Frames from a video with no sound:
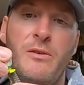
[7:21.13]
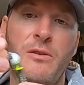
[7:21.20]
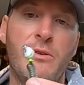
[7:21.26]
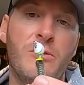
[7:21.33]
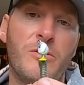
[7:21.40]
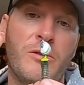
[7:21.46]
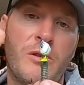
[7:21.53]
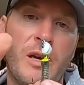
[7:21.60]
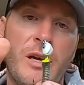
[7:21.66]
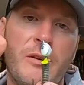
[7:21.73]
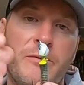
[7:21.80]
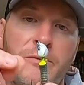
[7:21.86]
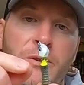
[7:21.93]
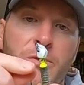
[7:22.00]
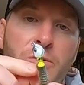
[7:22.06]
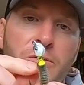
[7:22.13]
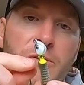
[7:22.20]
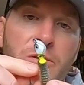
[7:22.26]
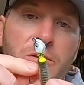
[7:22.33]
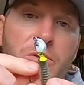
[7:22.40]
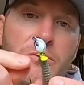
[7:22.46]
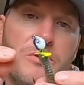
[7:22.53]
you know, it'll kind of fit over
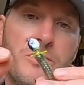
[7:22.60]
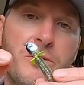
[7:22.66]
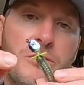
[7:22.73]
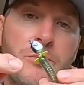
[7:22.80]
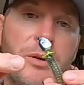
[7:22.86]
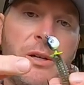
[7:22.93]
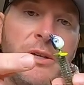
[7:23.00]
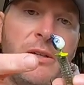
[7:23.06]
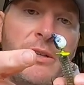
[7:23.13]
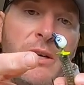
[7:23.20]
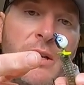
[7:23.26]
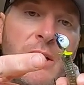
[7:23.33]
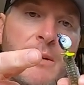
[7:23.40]
the nose of your bait,